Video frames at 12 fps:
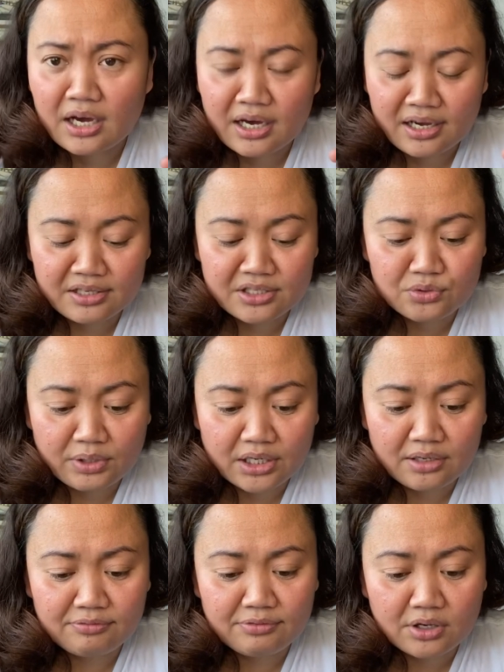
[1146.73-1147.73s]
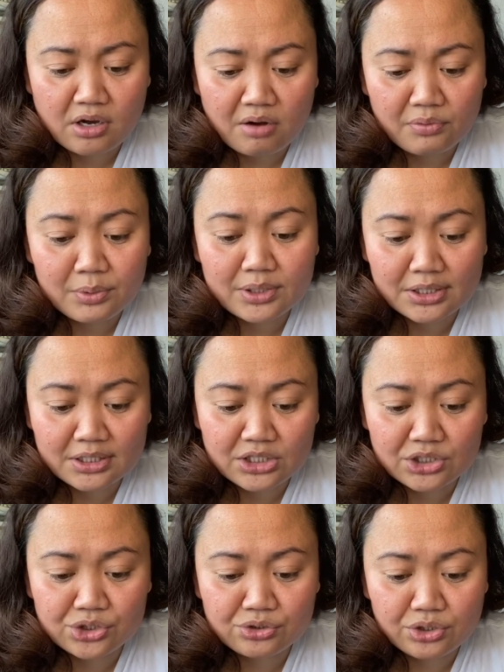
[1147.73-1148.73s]
this one, if the government that
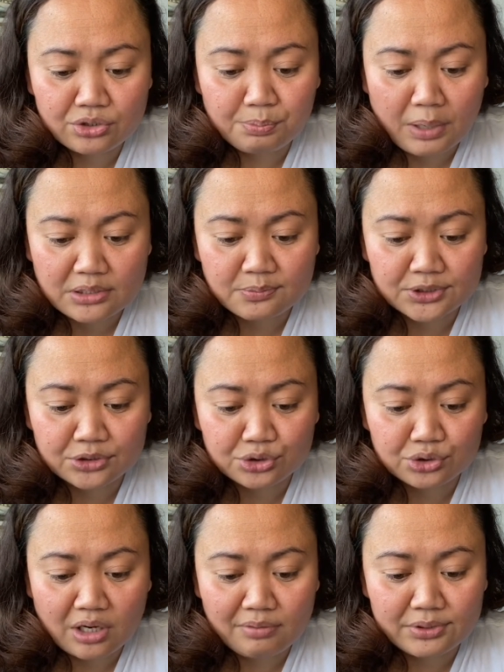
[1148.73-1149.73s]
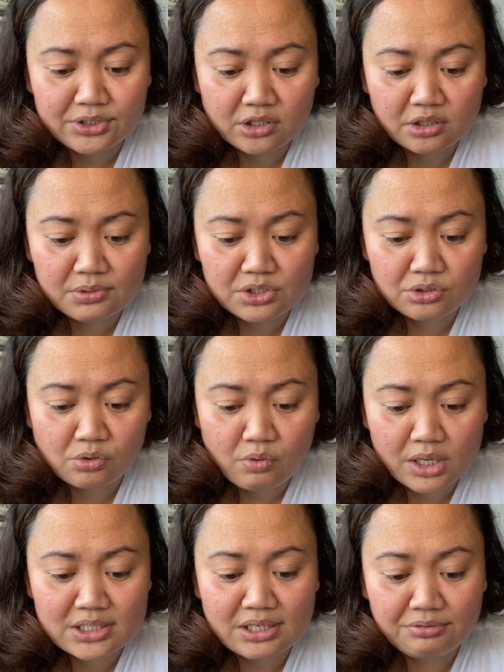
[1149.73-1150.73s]
issue your passport or travel documents
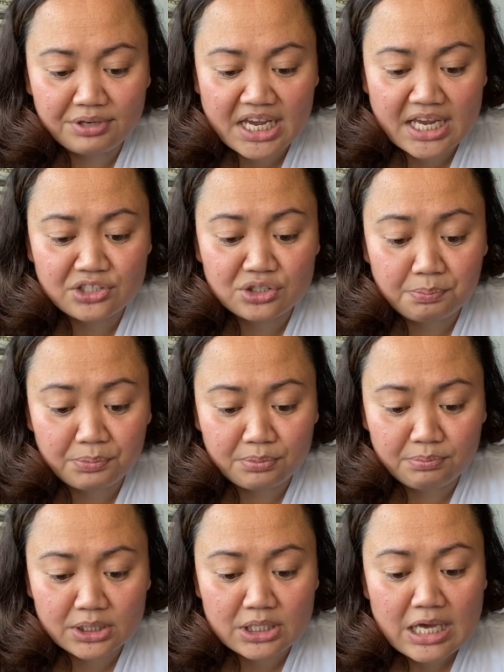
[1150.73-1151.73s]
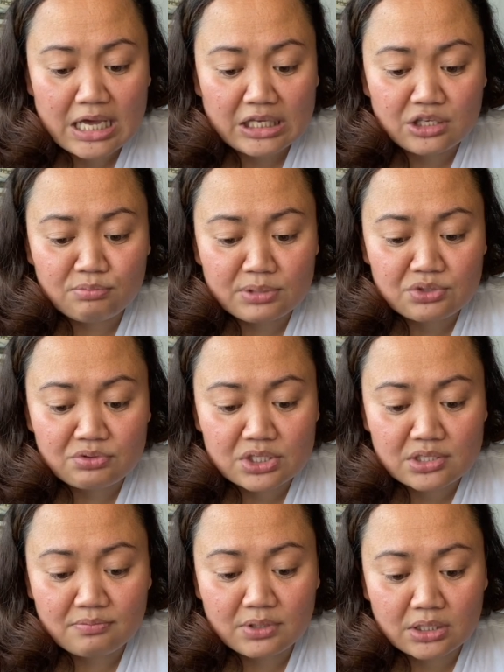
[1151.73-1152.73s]
requires a re-entry permit, you must
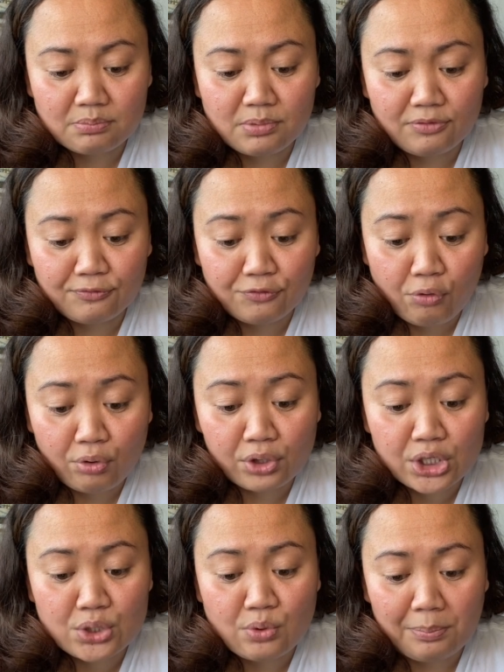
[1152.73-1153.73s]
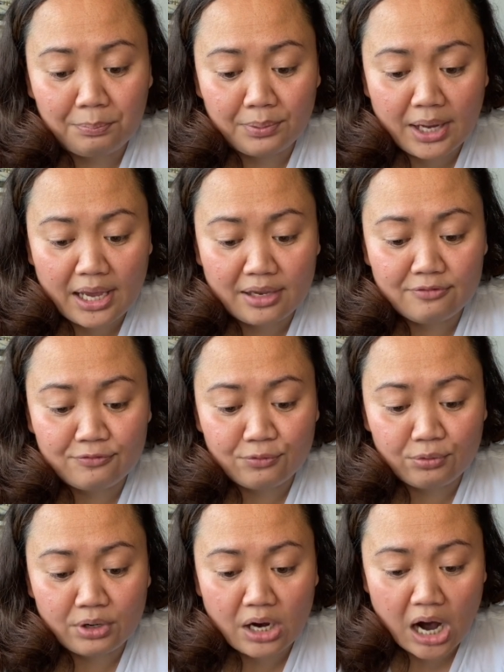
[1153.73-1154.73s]
receive it before you apply
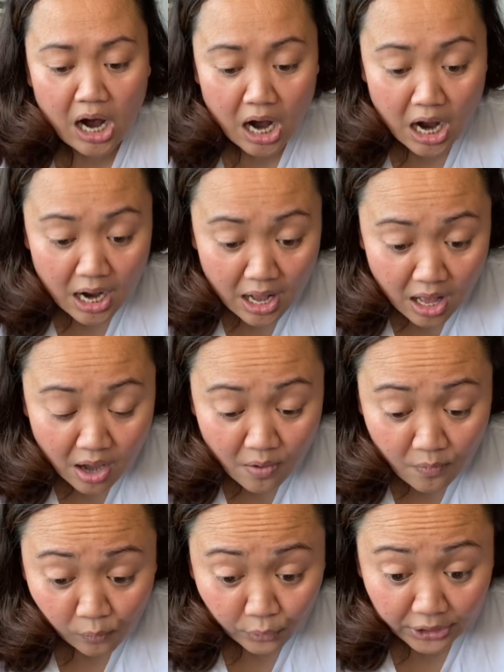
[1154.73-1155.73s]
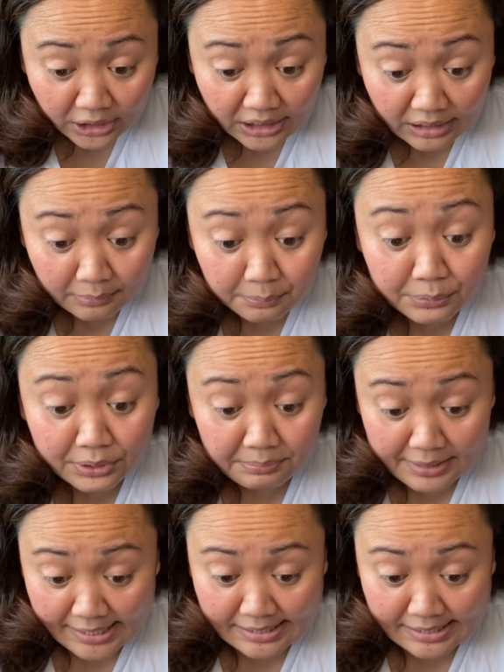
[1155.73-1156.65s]
for a working permit.